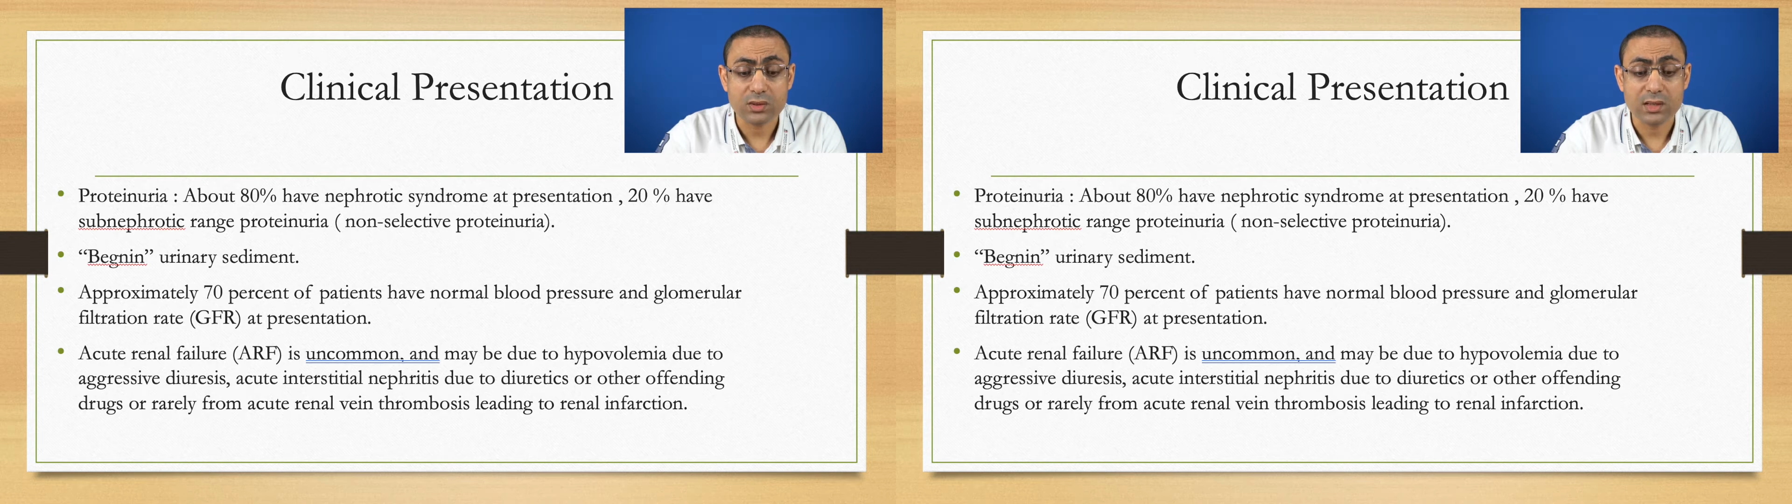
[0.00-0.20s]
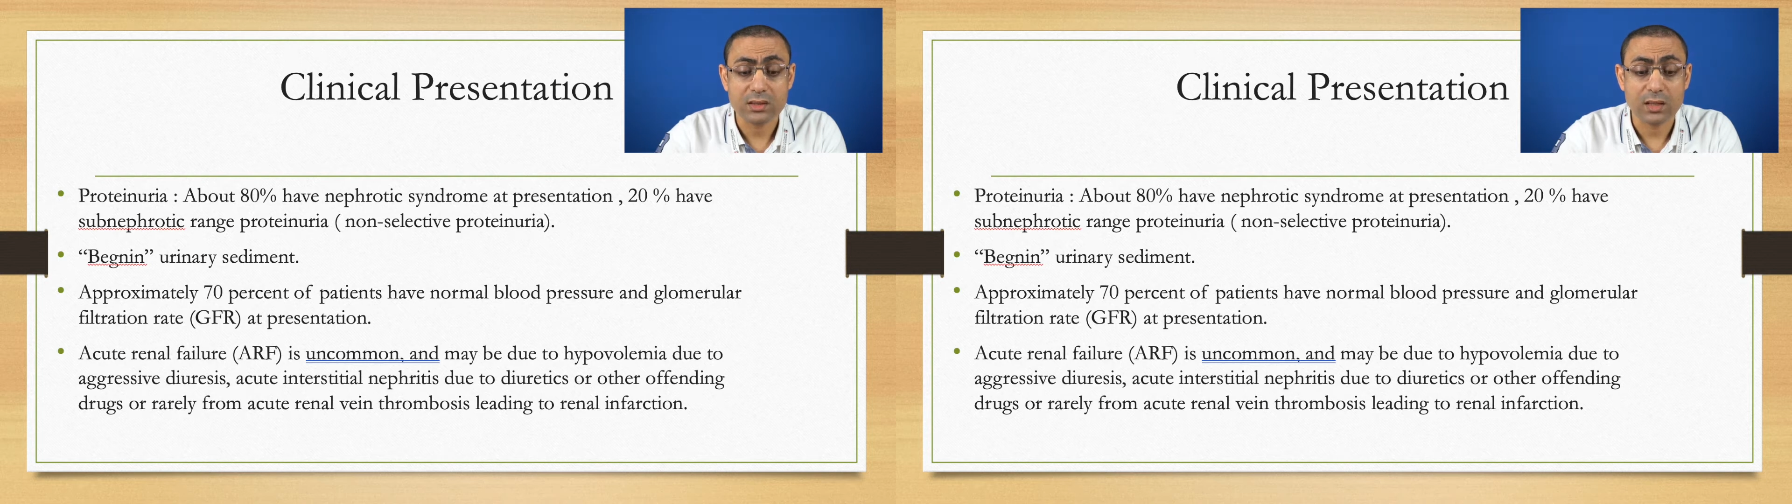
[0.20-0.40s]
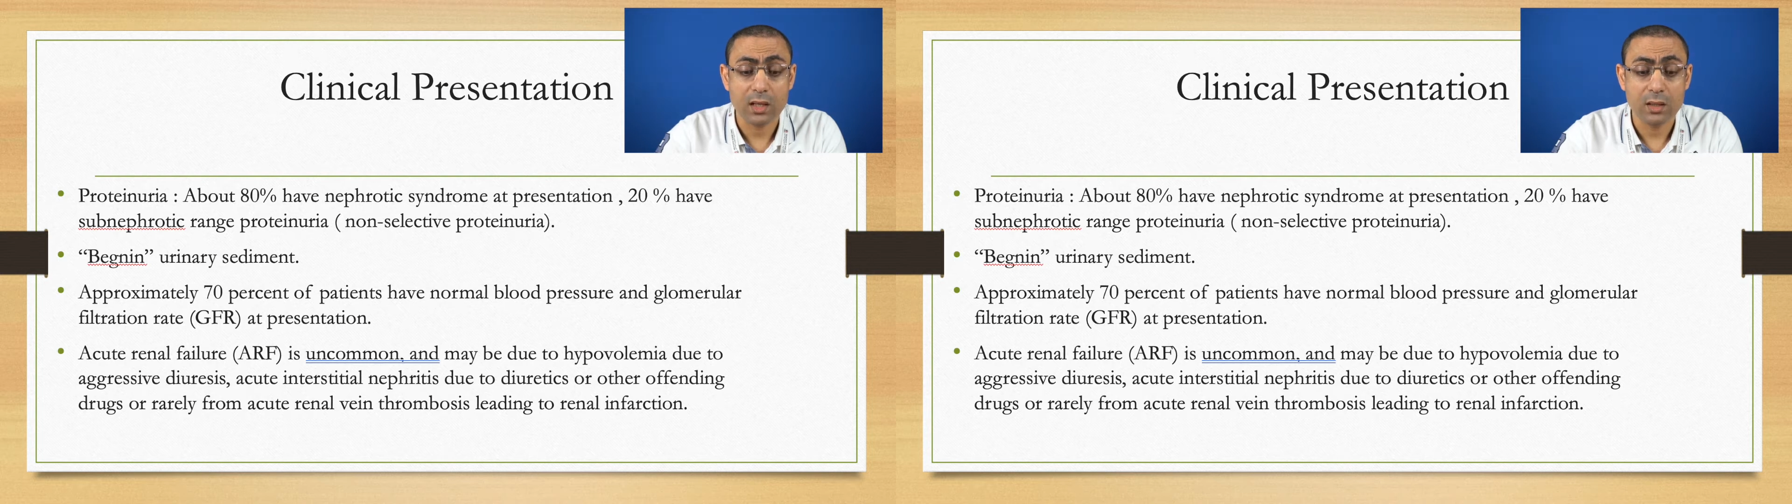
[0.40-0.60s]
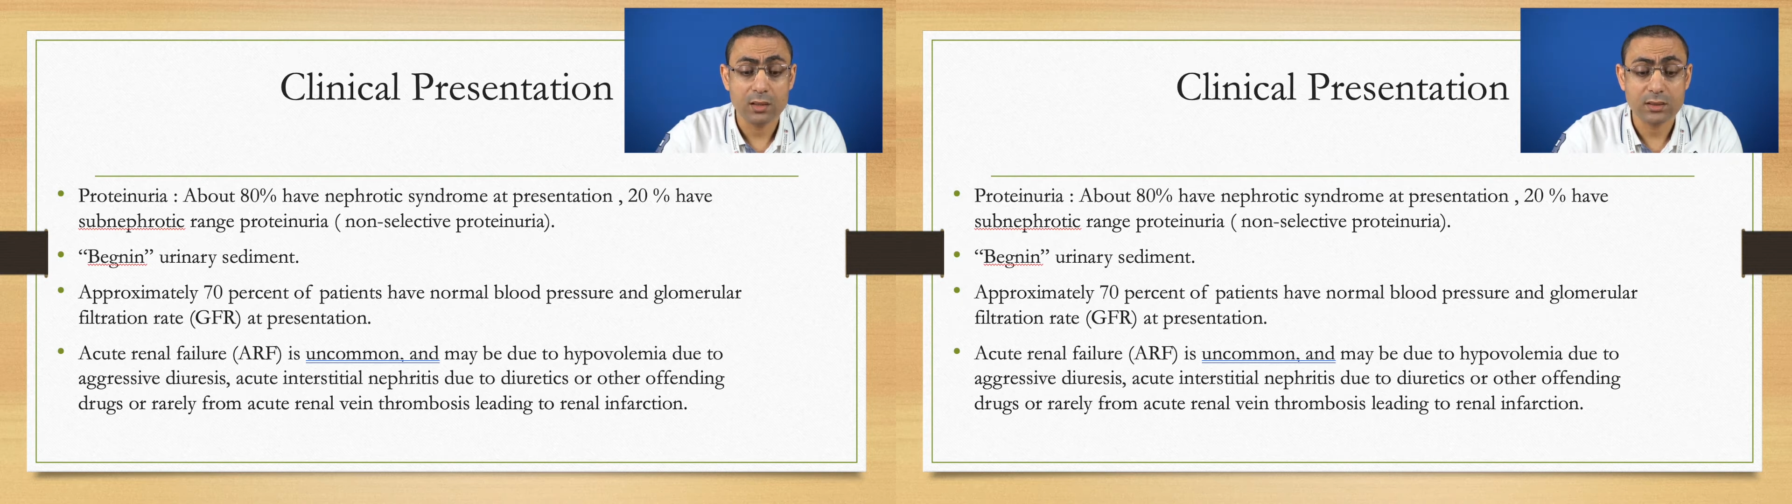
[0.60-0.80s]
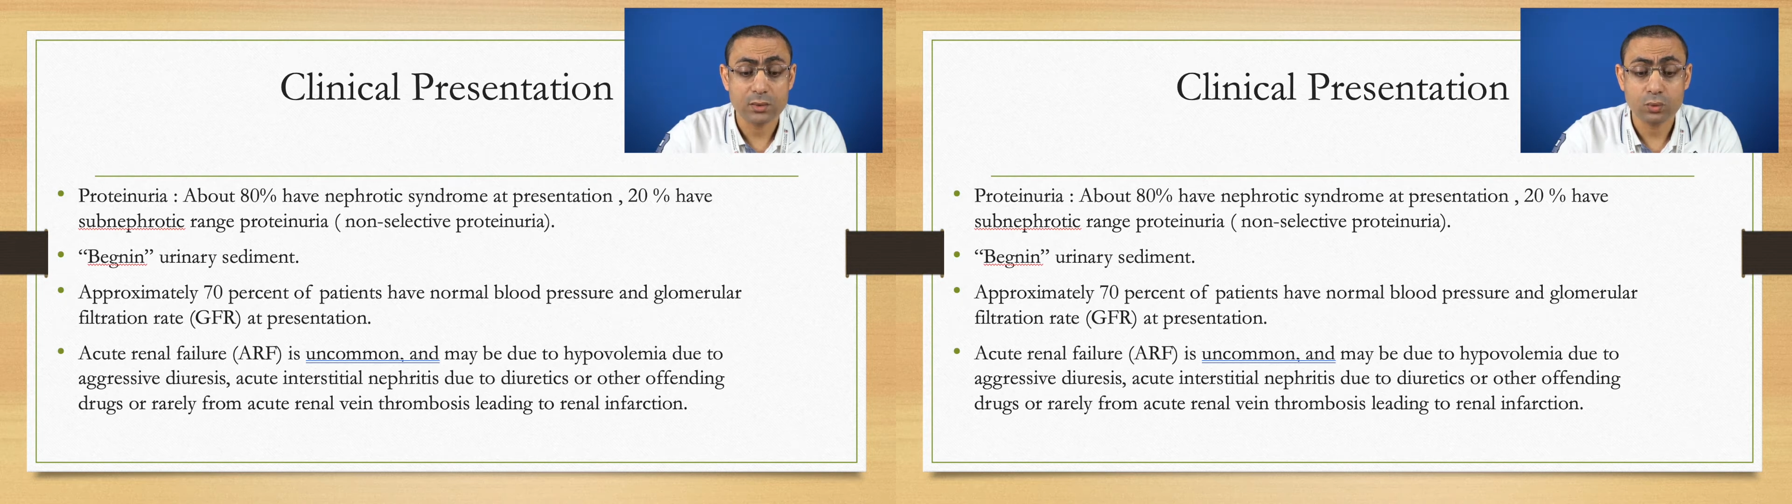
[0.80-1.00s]

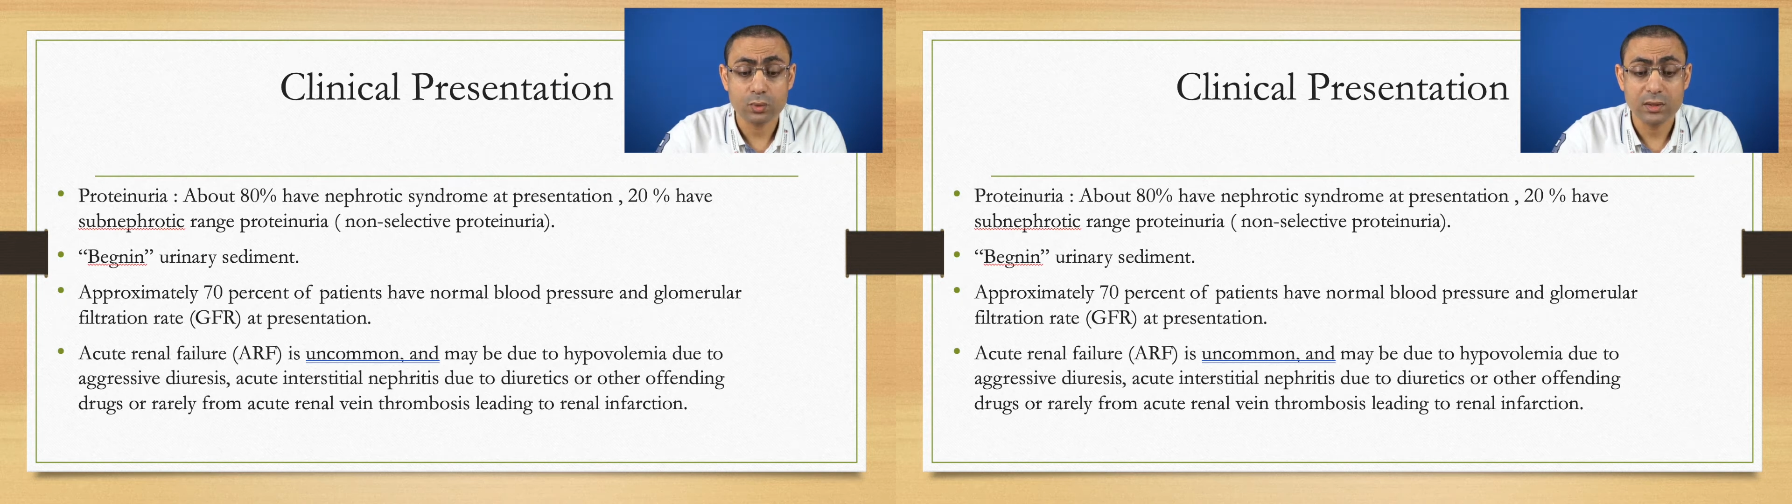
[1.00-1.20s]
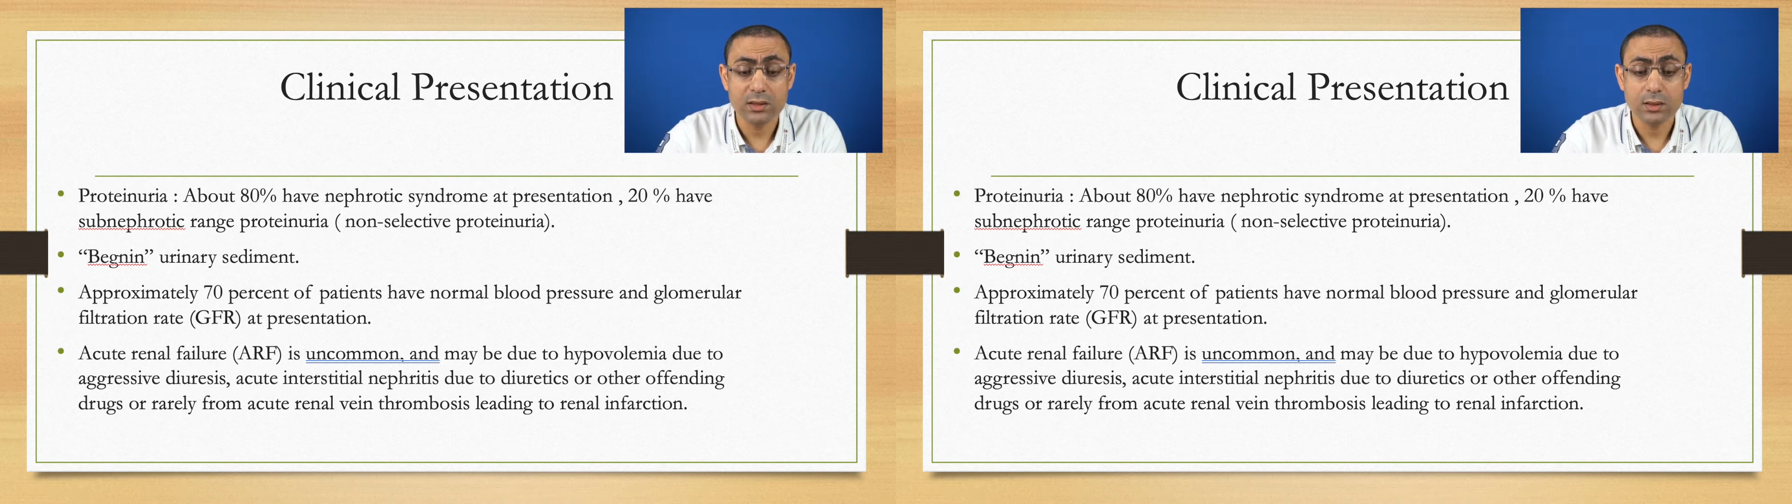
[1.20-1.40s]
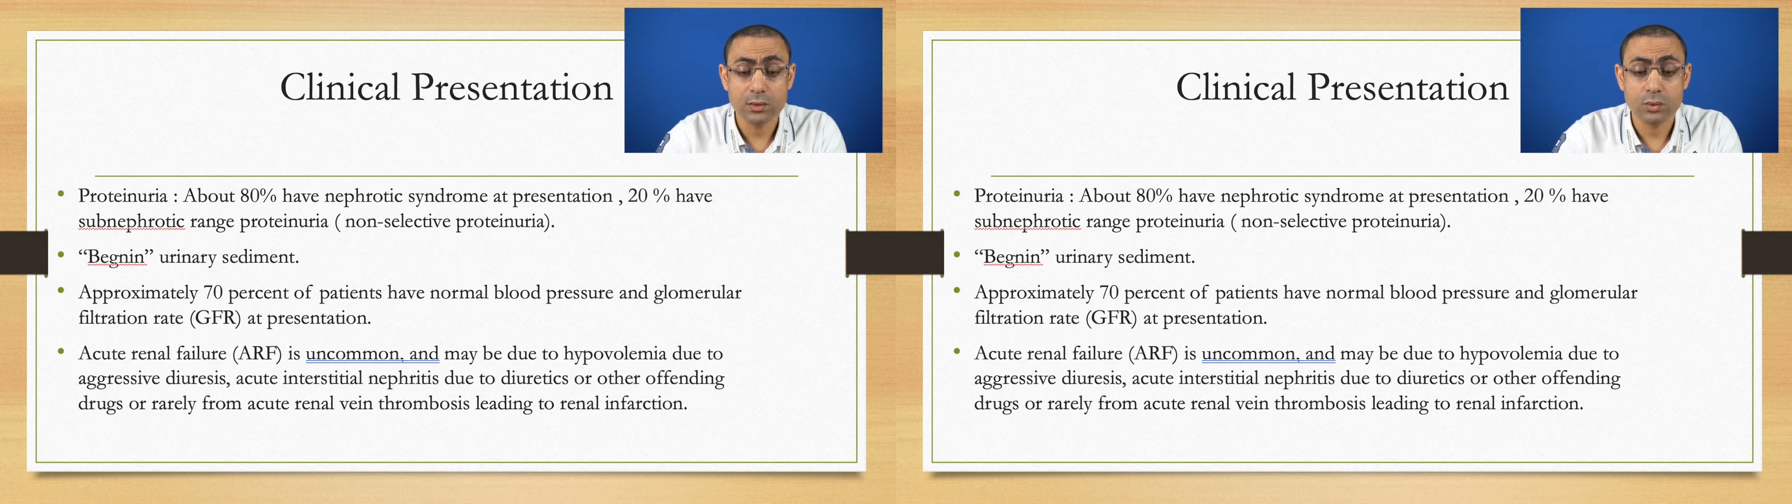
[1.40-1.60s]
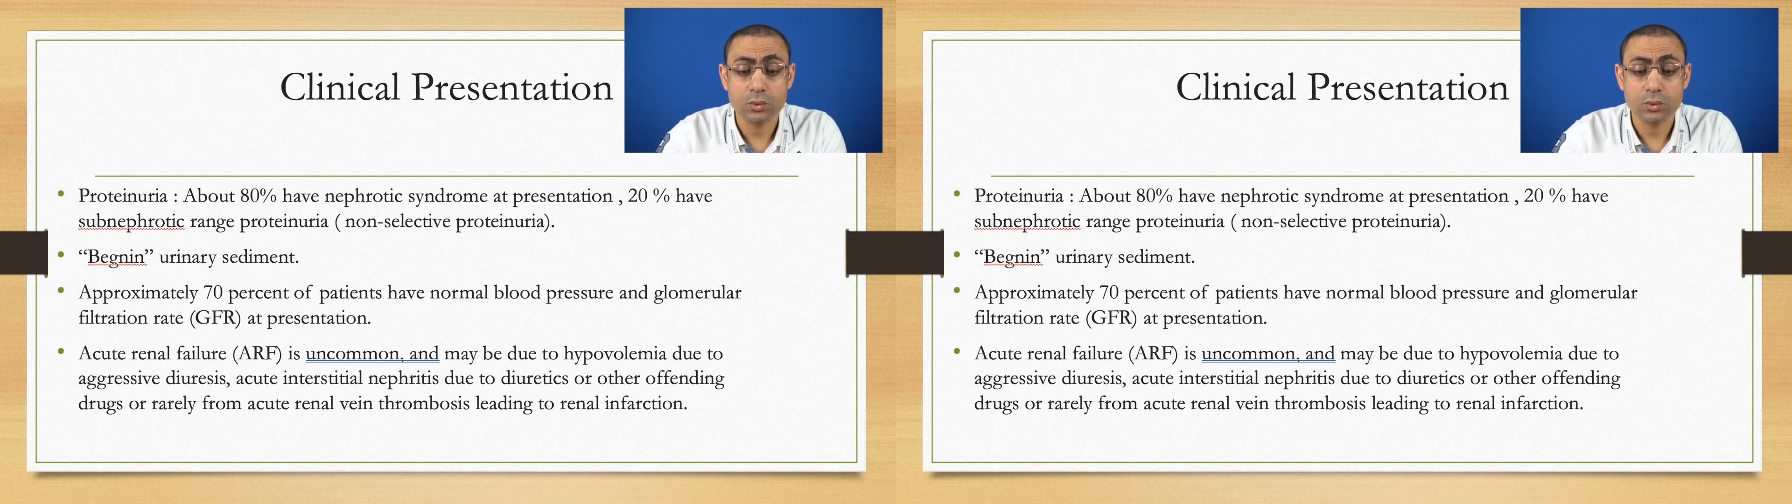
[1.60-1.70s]
that leading